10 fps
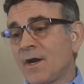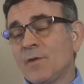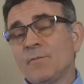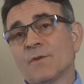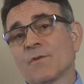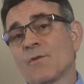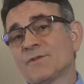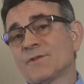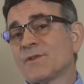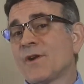They're also
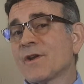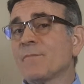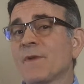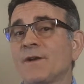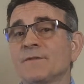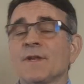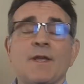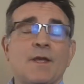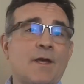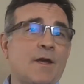talking about
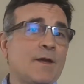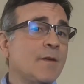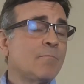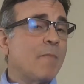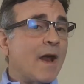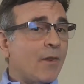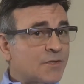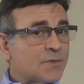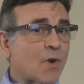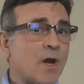imbalance
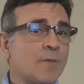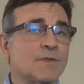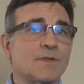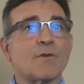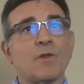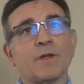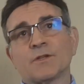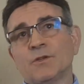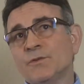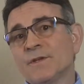problems. They call it
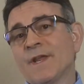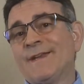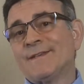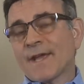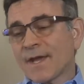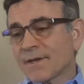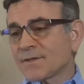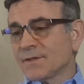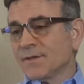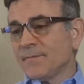gluten
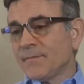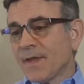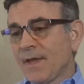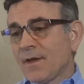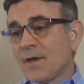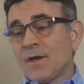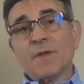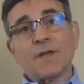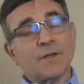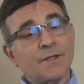ataxia. It
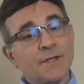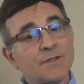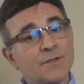can lead to